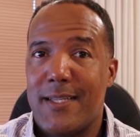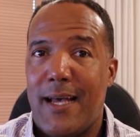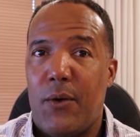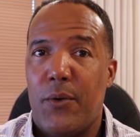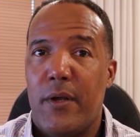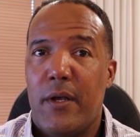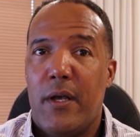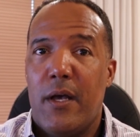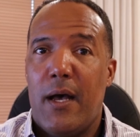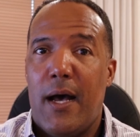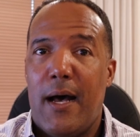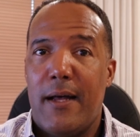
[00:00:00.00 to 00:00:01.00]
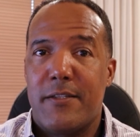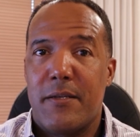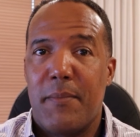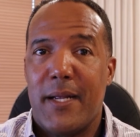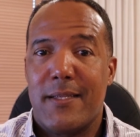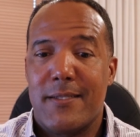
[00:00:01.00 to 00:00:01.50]
out to
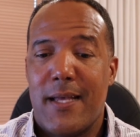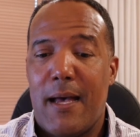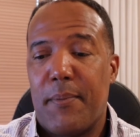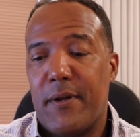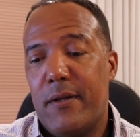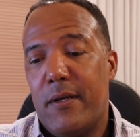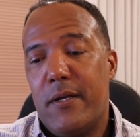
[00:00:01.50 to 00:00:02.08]
make this happen.